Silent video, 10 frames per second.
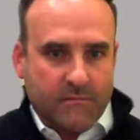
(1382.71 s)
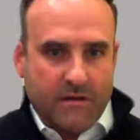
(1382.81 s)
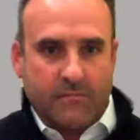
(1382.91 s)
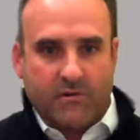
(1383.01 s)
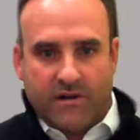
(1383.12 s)

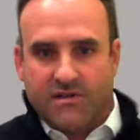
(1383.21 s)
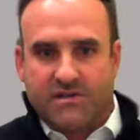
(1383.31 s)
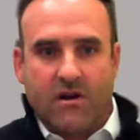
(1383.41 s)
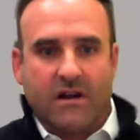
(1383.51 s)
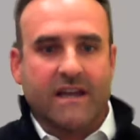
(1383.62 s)
people are going to
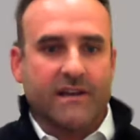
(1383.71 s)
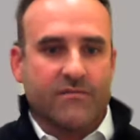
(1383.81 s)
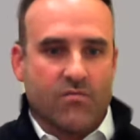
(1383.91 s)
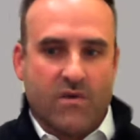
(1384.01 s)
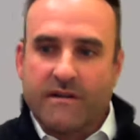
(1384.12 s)
start
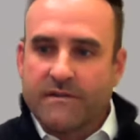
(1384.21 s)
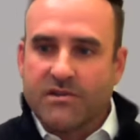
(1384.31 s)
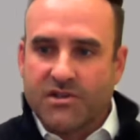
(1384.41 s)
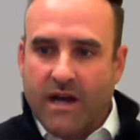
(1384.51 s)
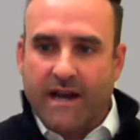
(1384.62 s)
getting rid of the
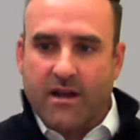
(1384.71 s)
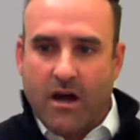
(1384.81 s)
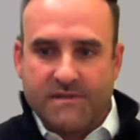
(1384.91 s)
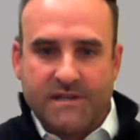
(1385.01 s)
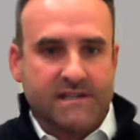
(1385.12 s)
shiny
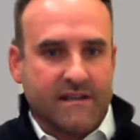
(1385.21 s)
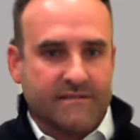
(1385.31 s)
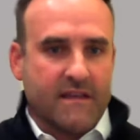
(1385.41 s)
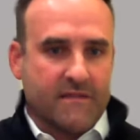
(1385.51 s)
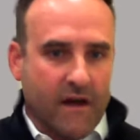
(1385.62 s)
objects that
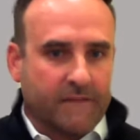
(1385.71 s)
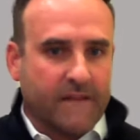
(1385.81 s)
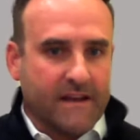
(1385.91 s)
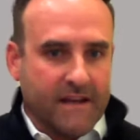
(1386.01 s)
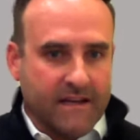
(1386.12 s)
they thought
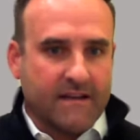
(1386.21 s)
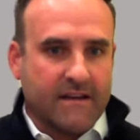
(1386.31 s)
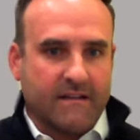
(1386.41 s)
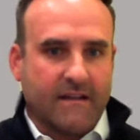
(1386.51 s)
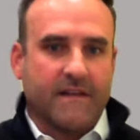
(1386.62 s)
they needed,
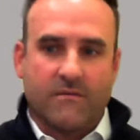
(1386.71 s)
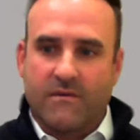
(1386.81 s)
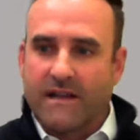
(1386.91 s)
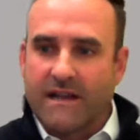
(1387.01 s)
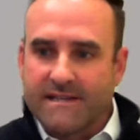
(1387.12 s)
and then they
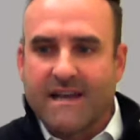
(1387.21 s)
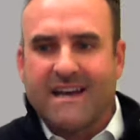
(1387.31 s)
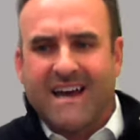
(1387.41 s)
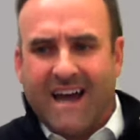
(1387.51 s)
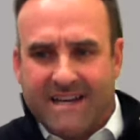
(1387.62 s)
realize
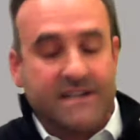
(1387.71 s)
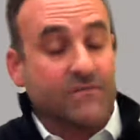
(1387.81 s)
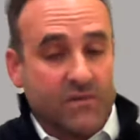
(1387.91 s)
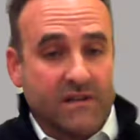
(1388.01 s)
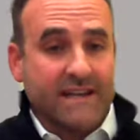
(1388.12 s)
I
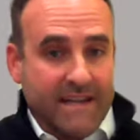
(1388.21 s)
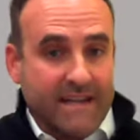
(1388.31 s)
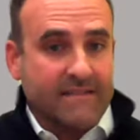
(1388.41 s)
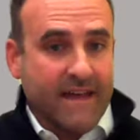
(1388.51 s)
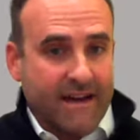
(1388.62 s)
didn't really
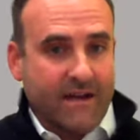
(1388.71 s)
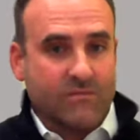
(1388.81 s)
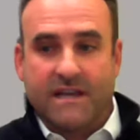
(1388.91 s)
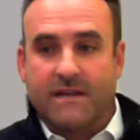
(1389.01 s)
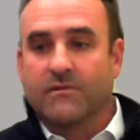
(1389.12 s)
need that. I
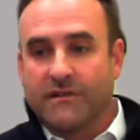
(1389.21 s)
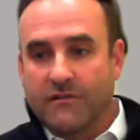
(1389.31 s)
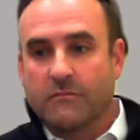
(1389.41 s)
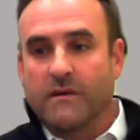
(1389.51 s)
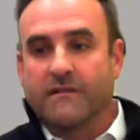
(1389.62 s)
was able to
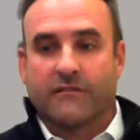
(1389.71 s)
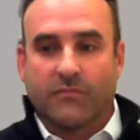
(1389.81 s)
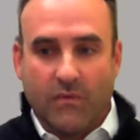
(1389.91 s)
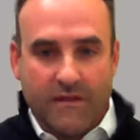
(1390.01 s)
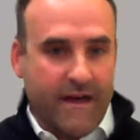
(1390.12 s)
do business
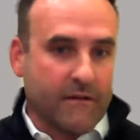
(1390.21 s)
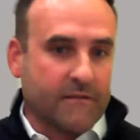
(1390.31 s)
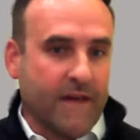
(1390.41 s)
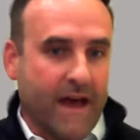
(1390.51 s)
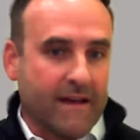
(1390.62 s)

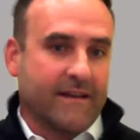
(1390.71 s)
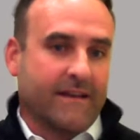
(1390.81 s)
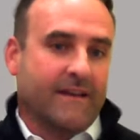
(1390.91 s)
without that.